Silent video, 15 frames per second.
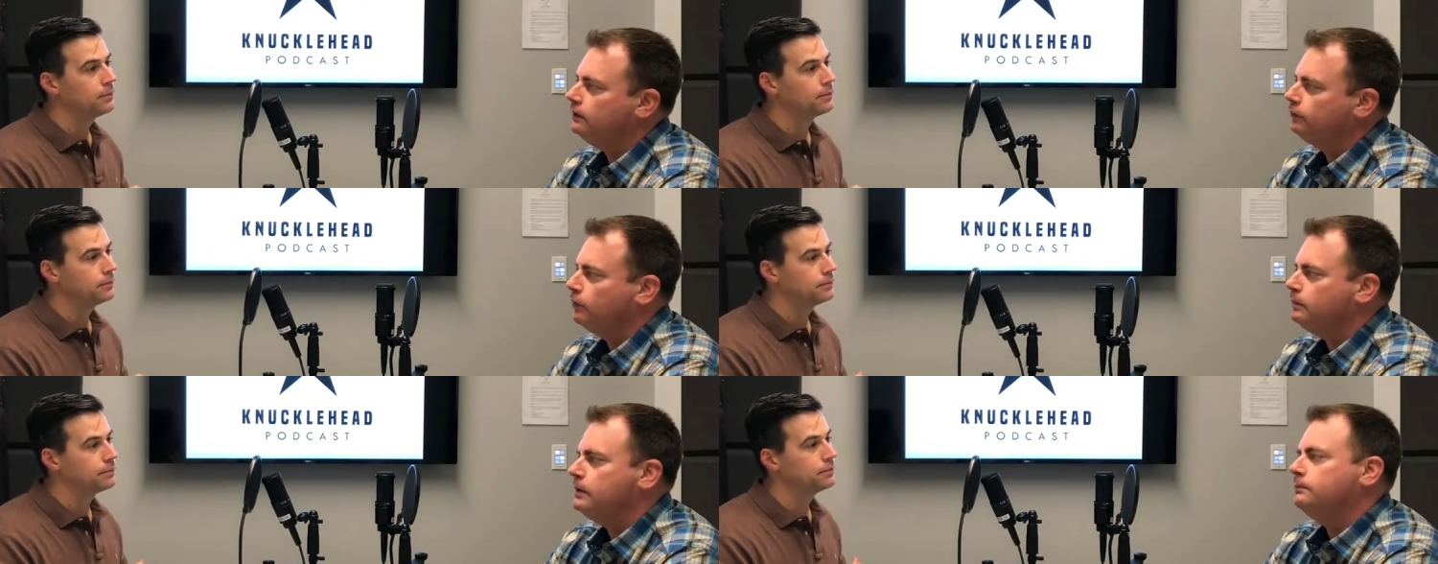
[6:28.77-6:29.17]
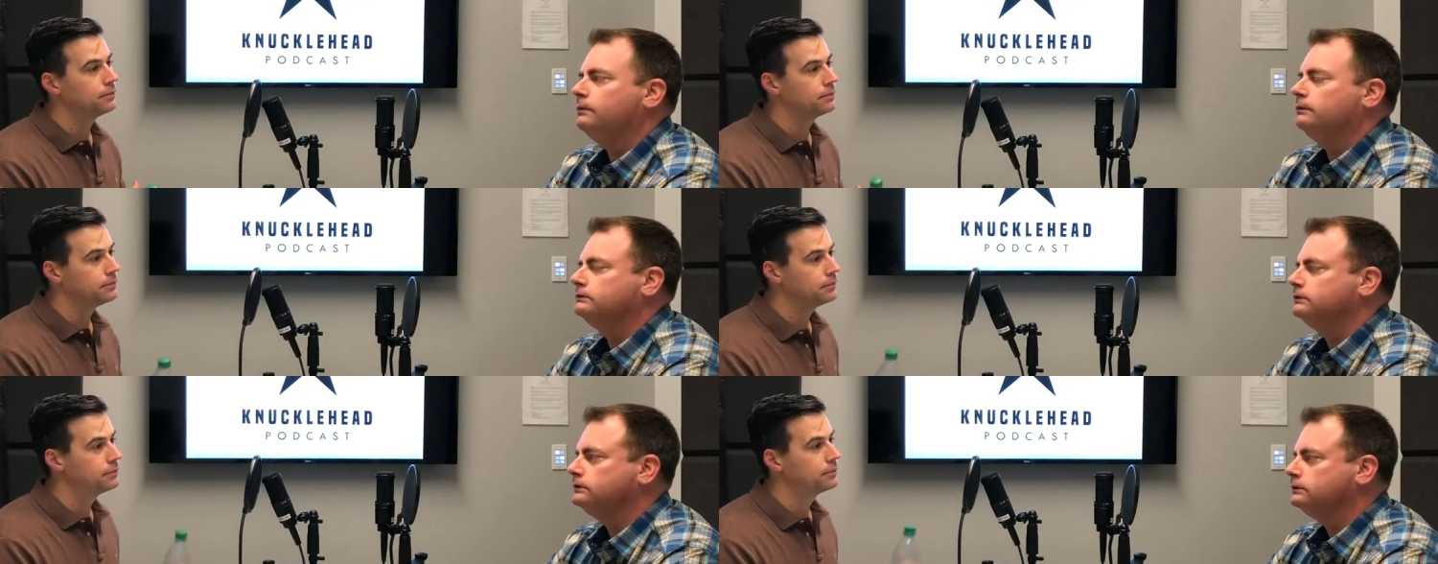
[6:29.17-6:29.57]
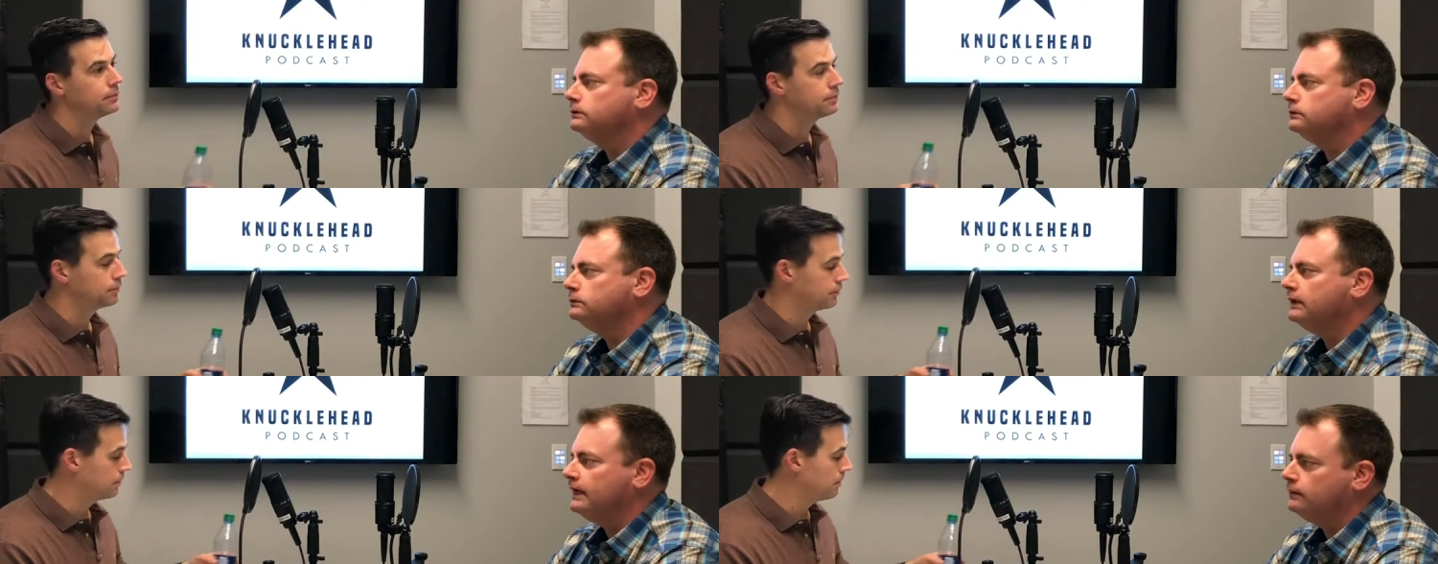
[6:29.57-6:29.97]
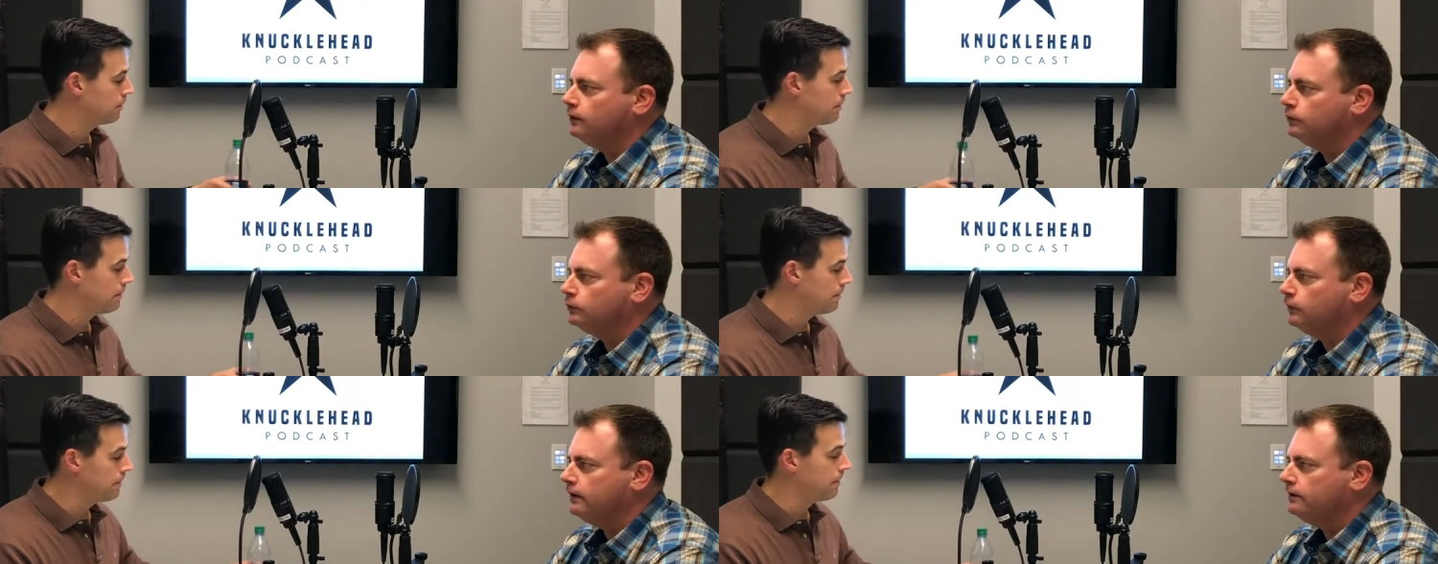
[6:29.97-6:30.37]
Speaker 1: for people to take
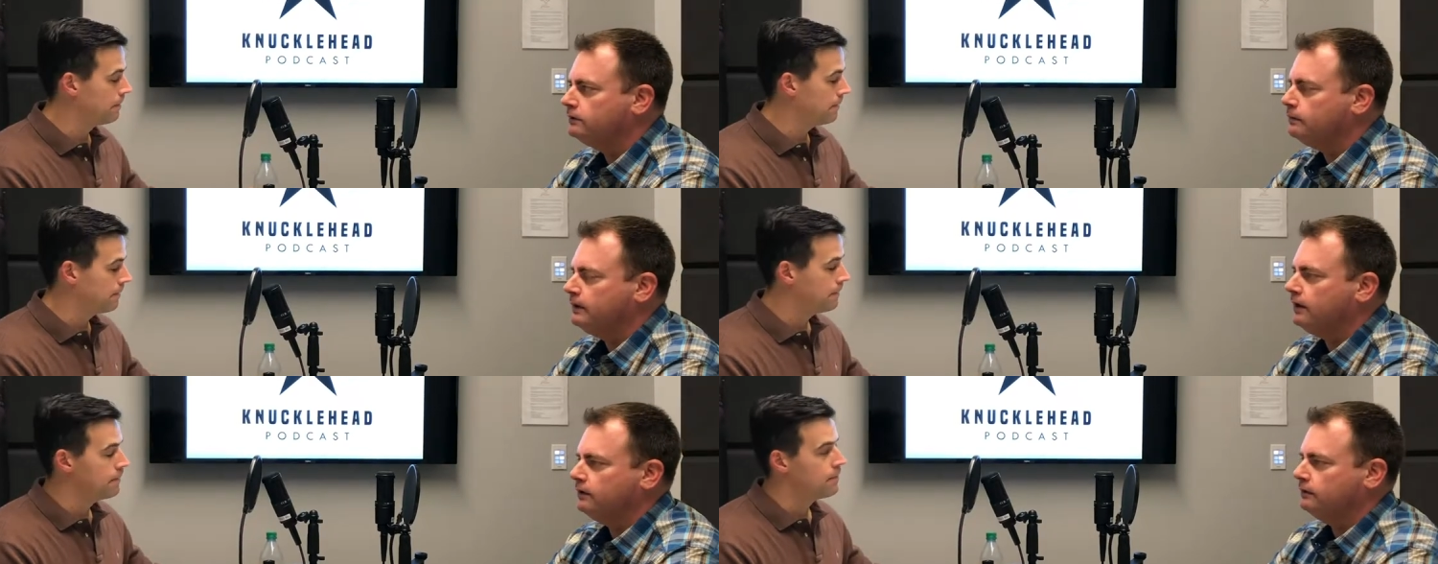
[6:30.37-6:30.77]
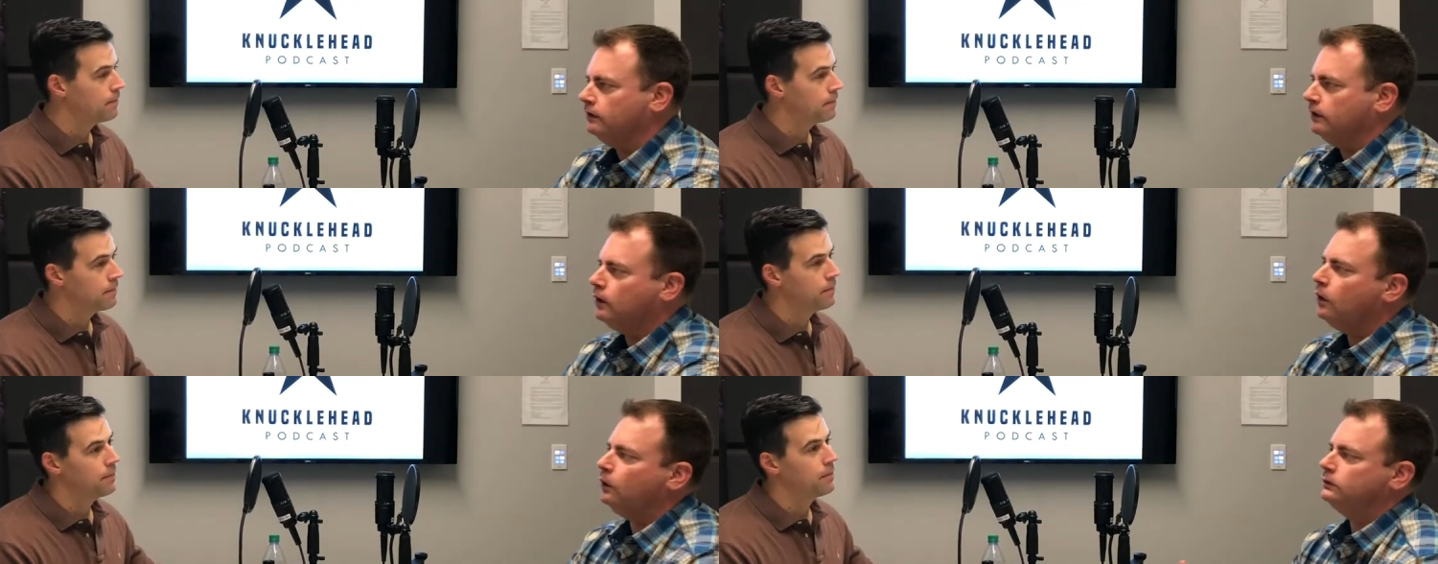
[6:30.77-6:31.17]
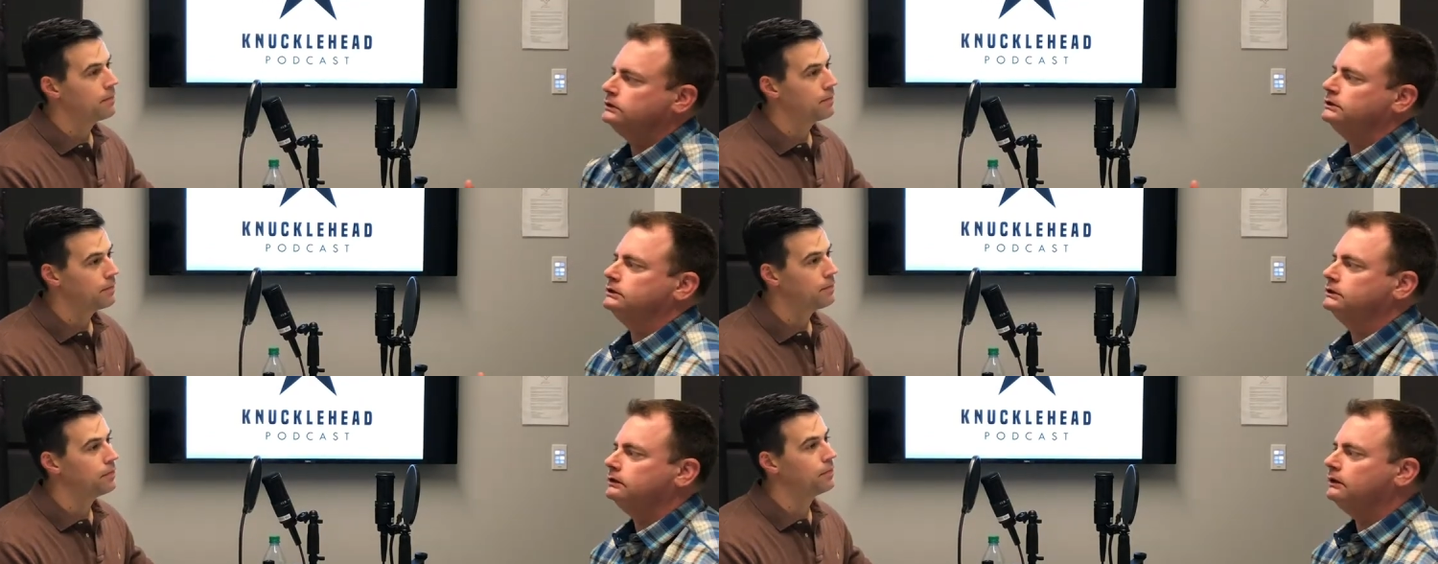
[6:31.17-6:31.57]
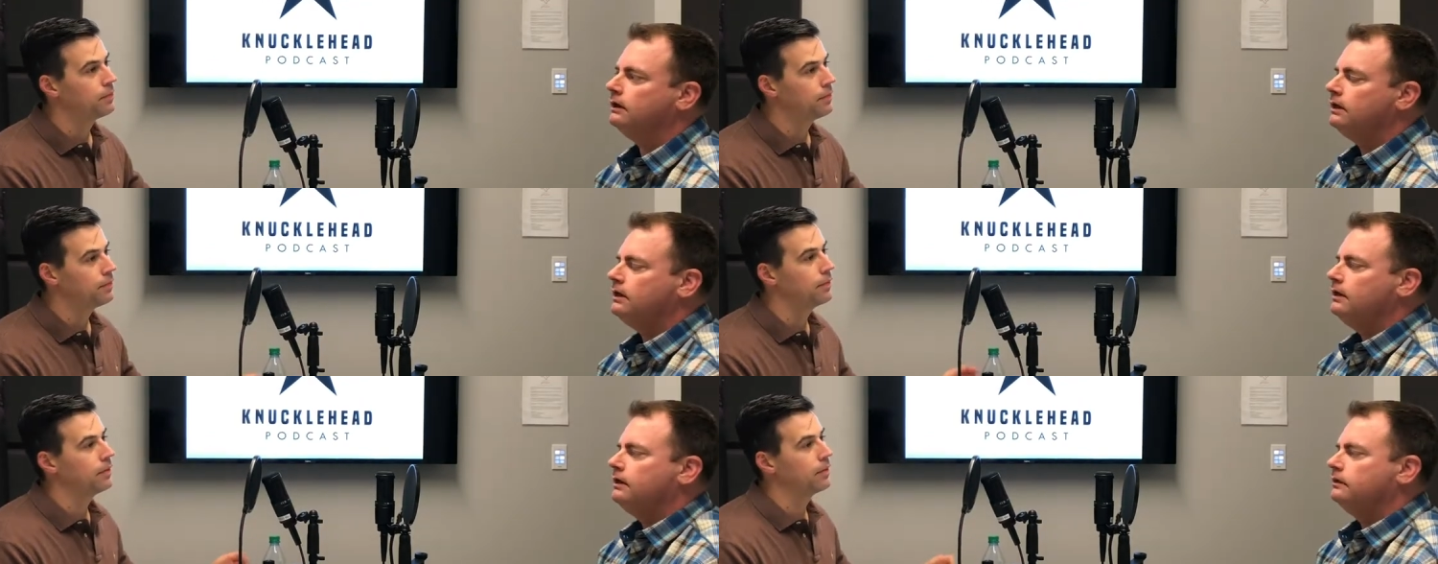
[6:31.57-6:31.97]
those risks because of the culture
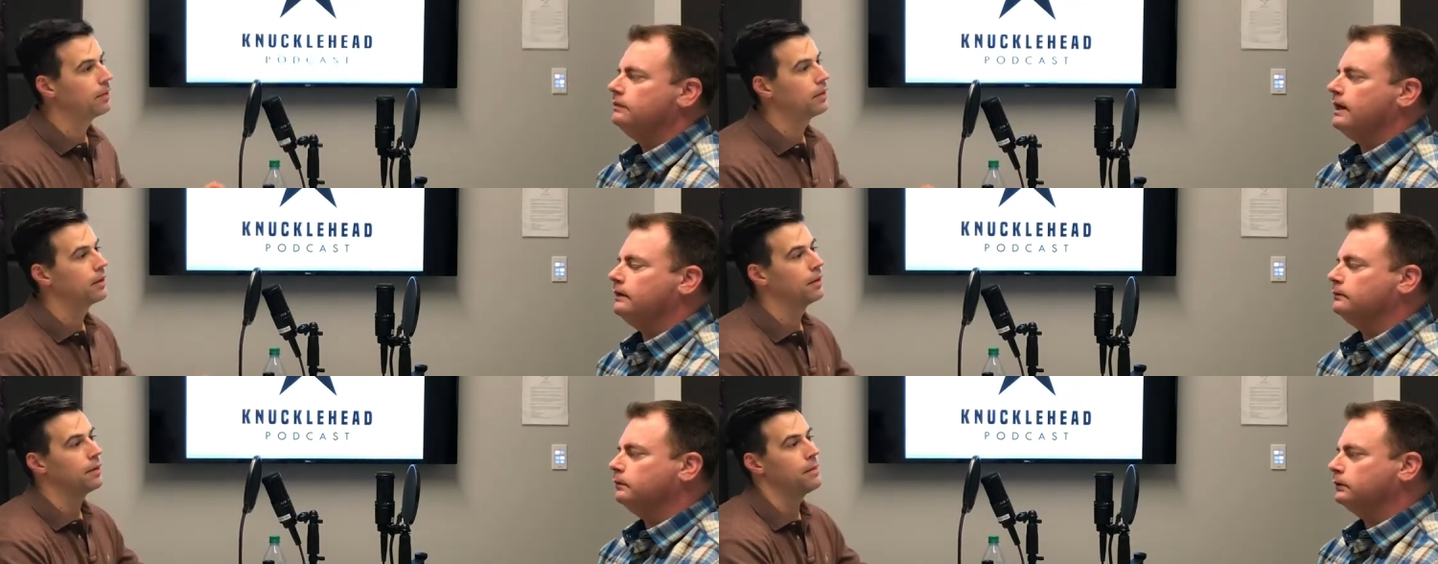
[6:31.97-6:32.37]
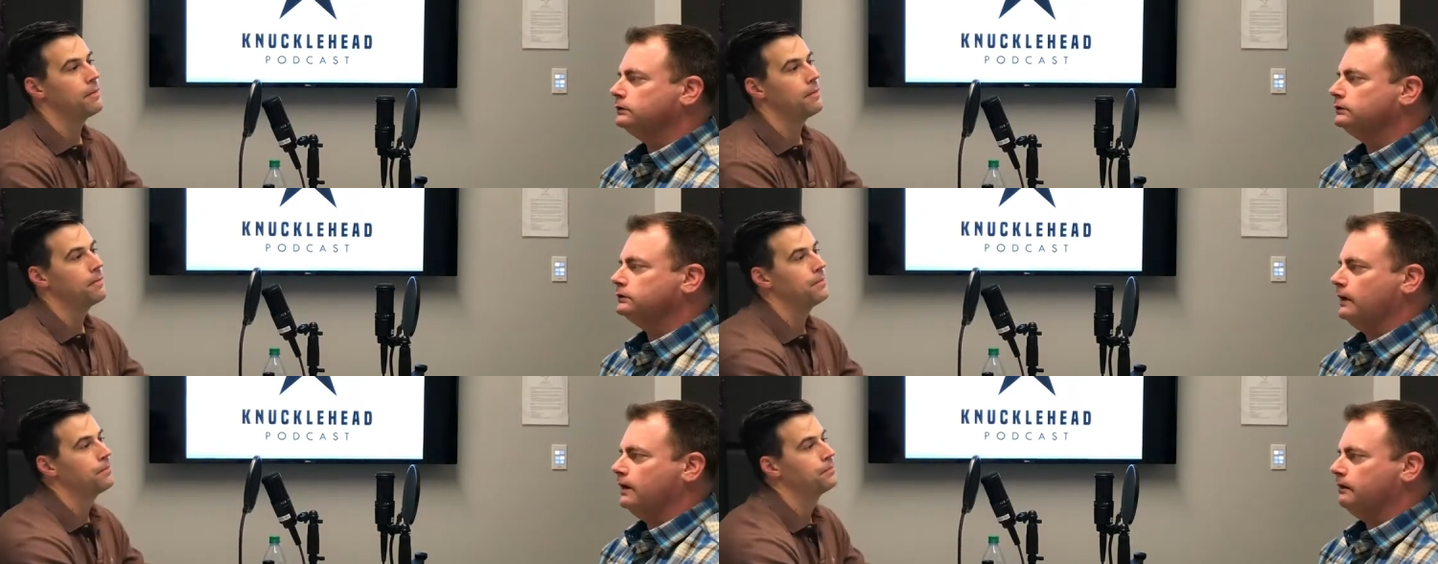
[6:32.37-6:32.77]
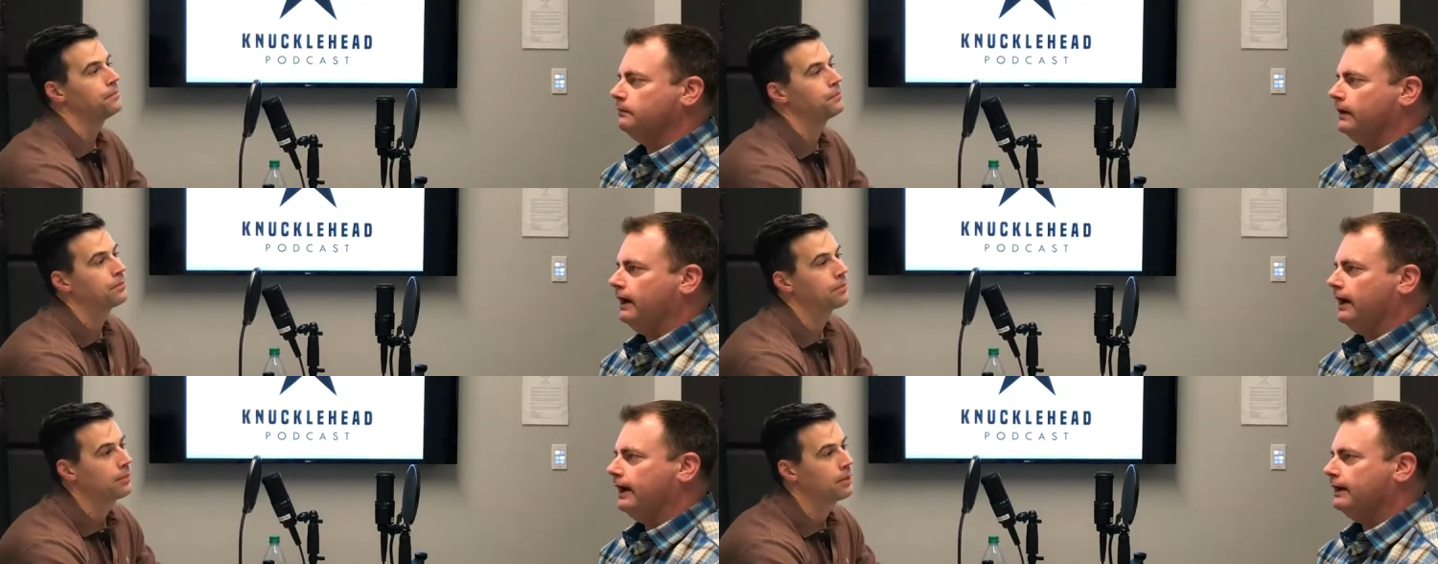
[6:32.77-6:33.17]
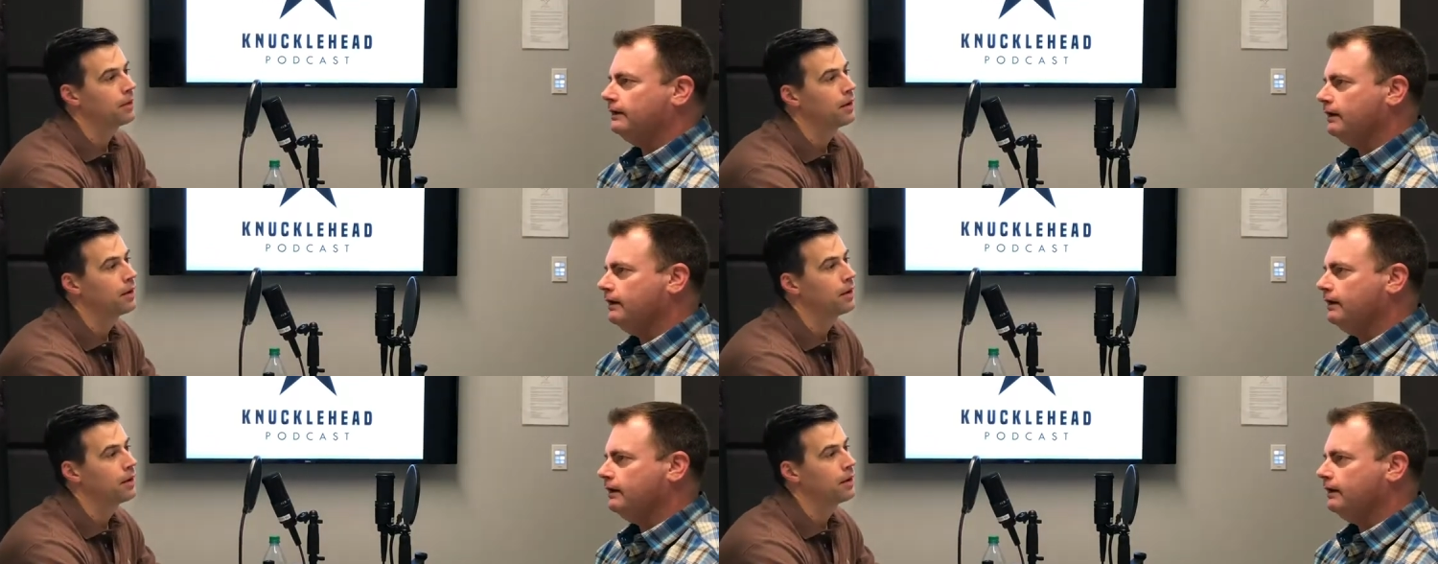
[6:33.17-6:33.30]
that we're surrounded by.